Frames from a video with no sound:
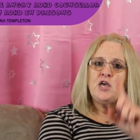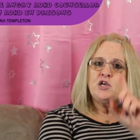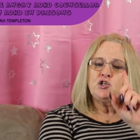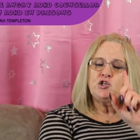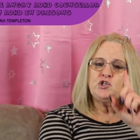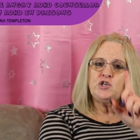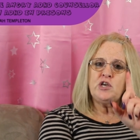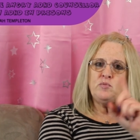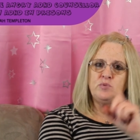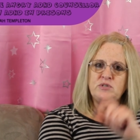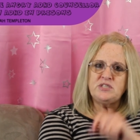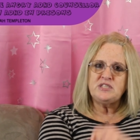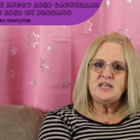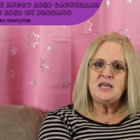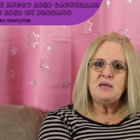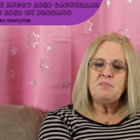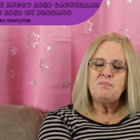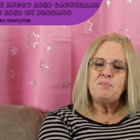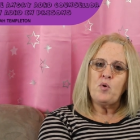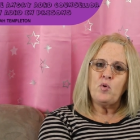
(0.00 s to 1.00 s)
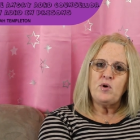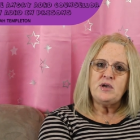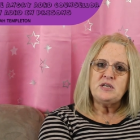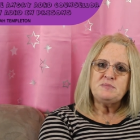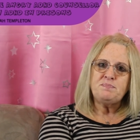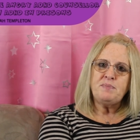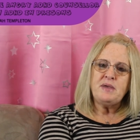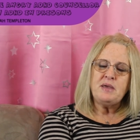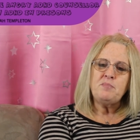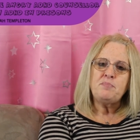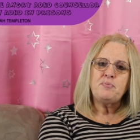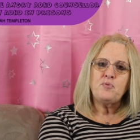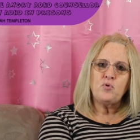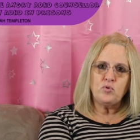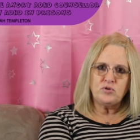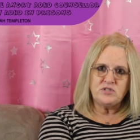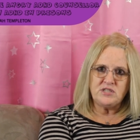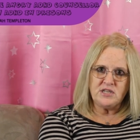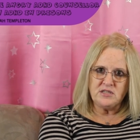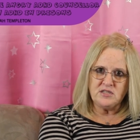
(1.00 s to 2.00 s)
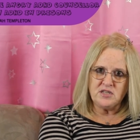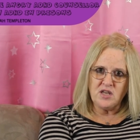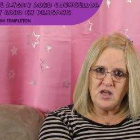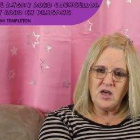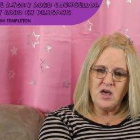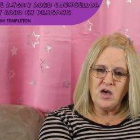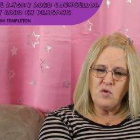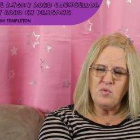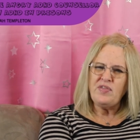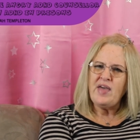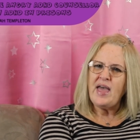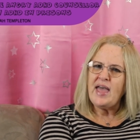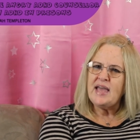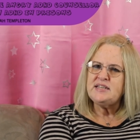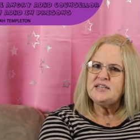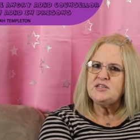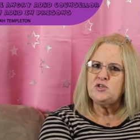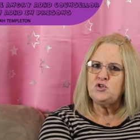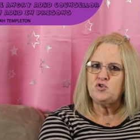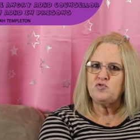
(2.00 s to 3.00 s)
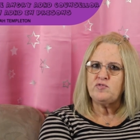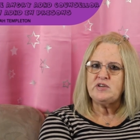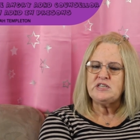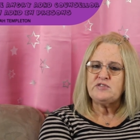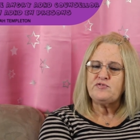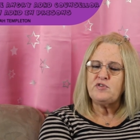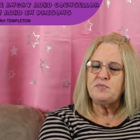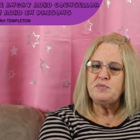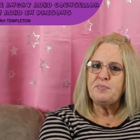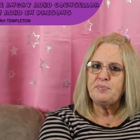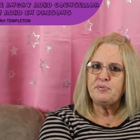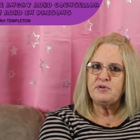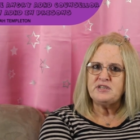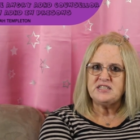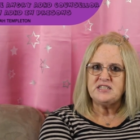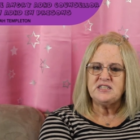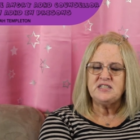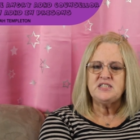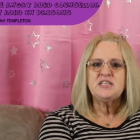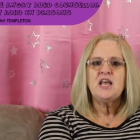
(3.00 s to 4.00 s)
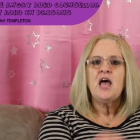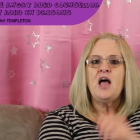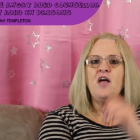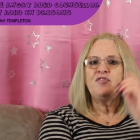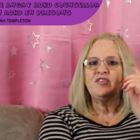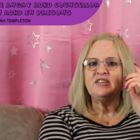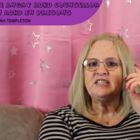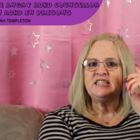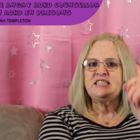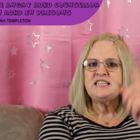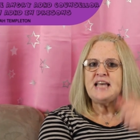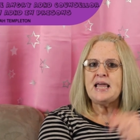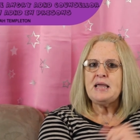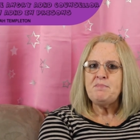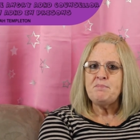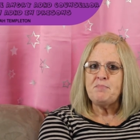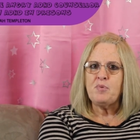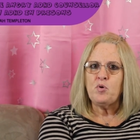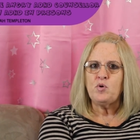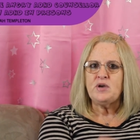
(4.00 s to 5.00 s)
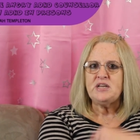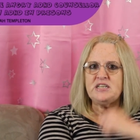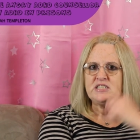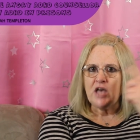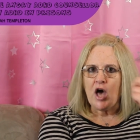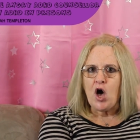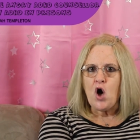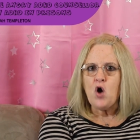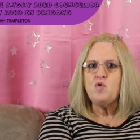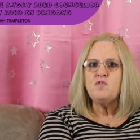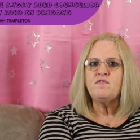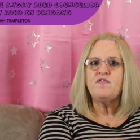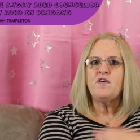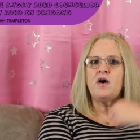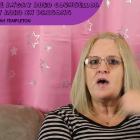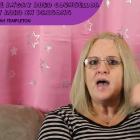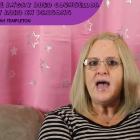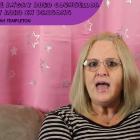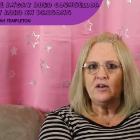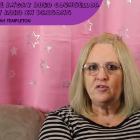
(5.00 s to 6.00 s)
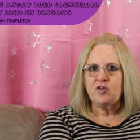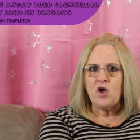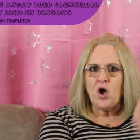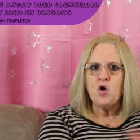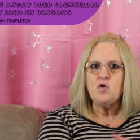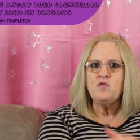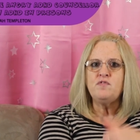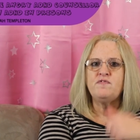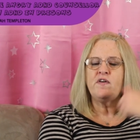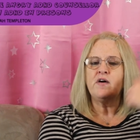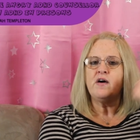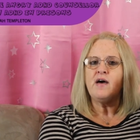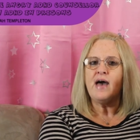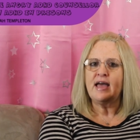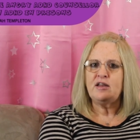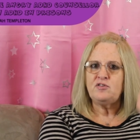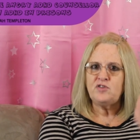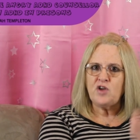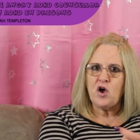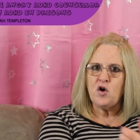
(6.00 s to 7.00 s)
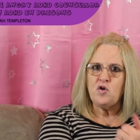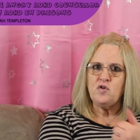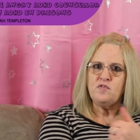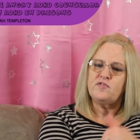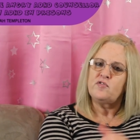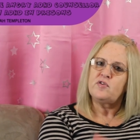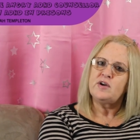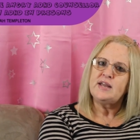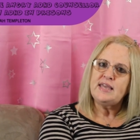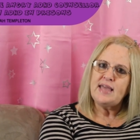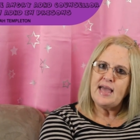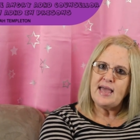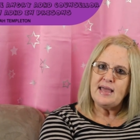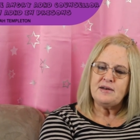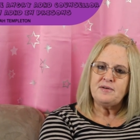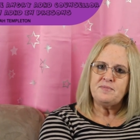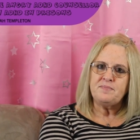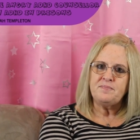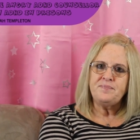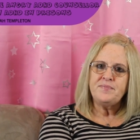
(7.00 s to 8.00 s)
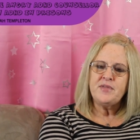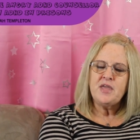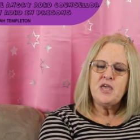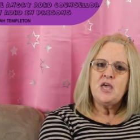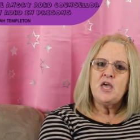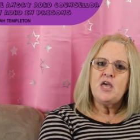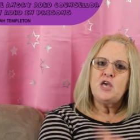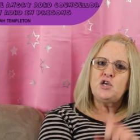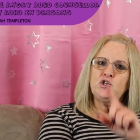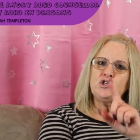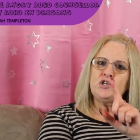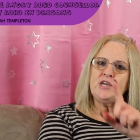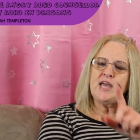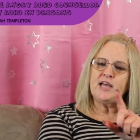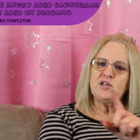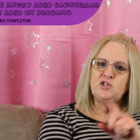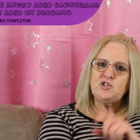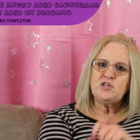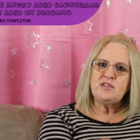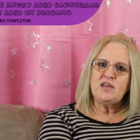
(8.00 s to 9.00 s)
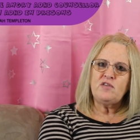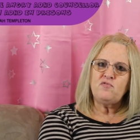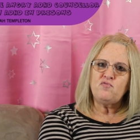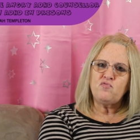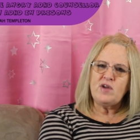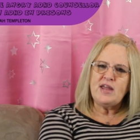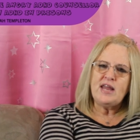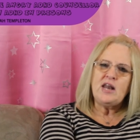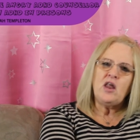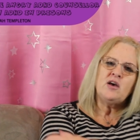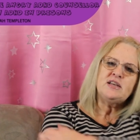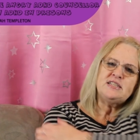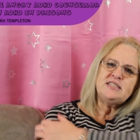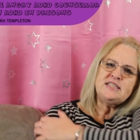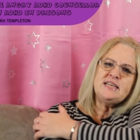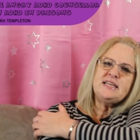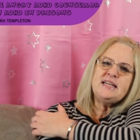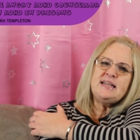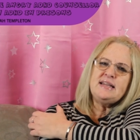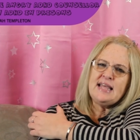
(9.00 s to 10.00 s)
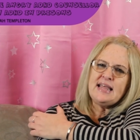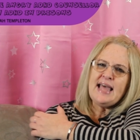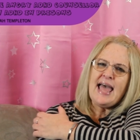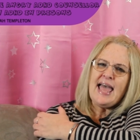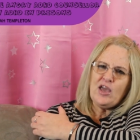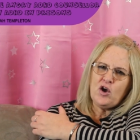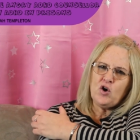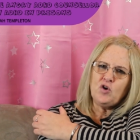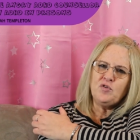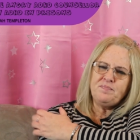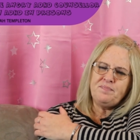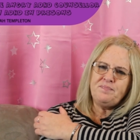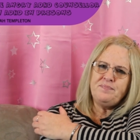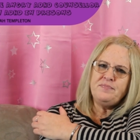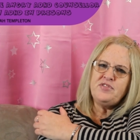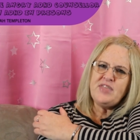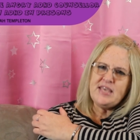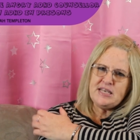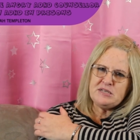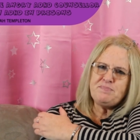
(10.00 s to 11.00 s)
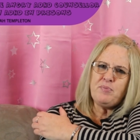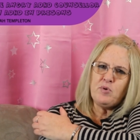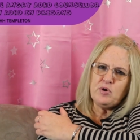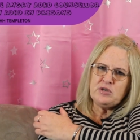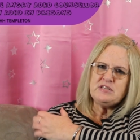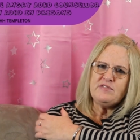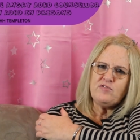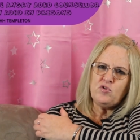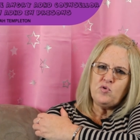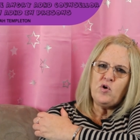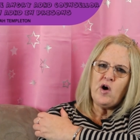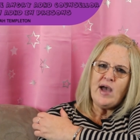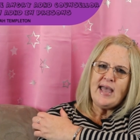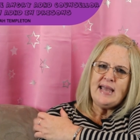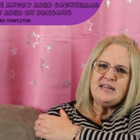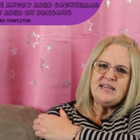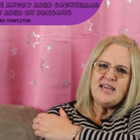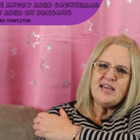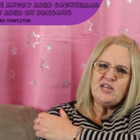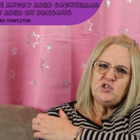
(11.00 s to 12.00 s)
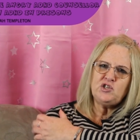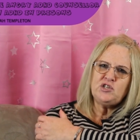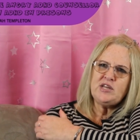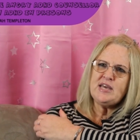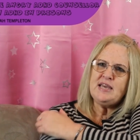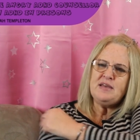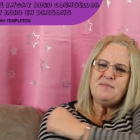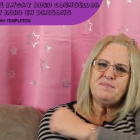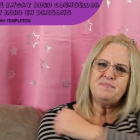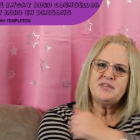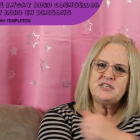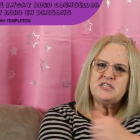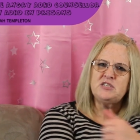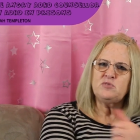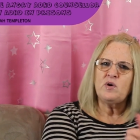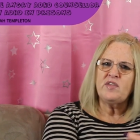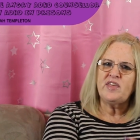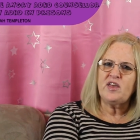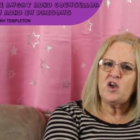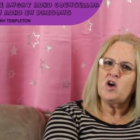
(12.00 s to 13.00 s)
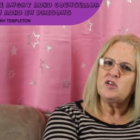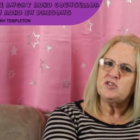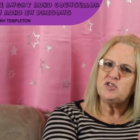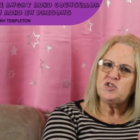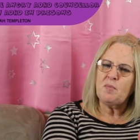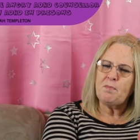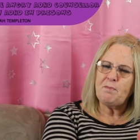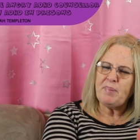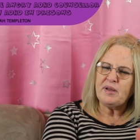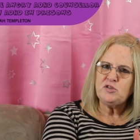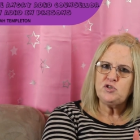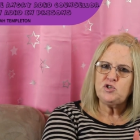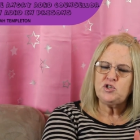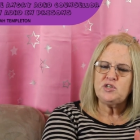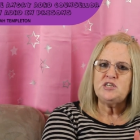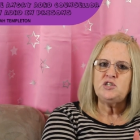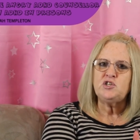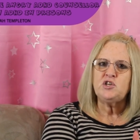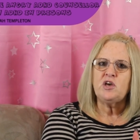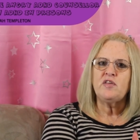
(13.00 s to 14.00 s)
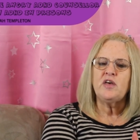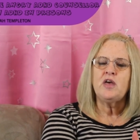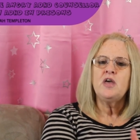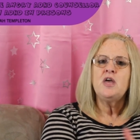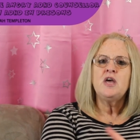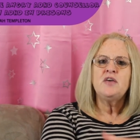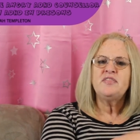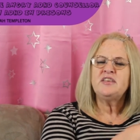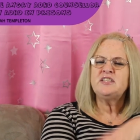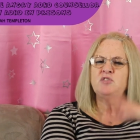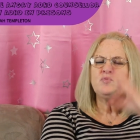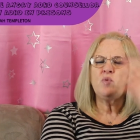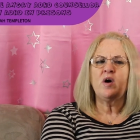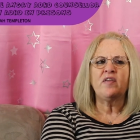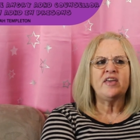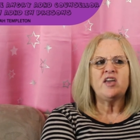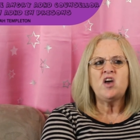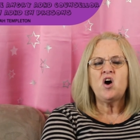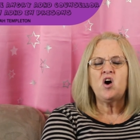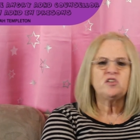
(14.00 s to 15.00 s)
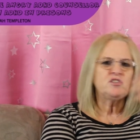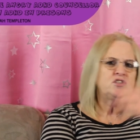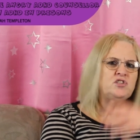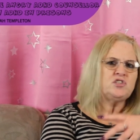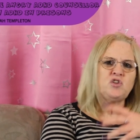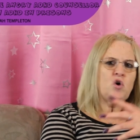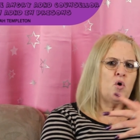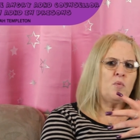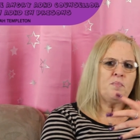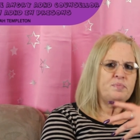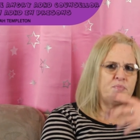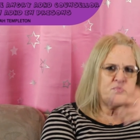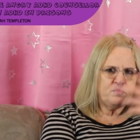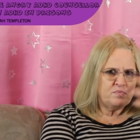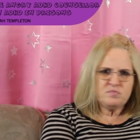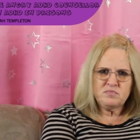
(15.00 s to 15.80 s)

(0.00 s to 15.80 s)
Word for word: She was seeing boys being brought into her with head injuries from the prisons, the same boys over and over and over again. She actually then realised that, hang on, these boys have all got ADHD. This is why they can't stop punching each other. This is why they can't stop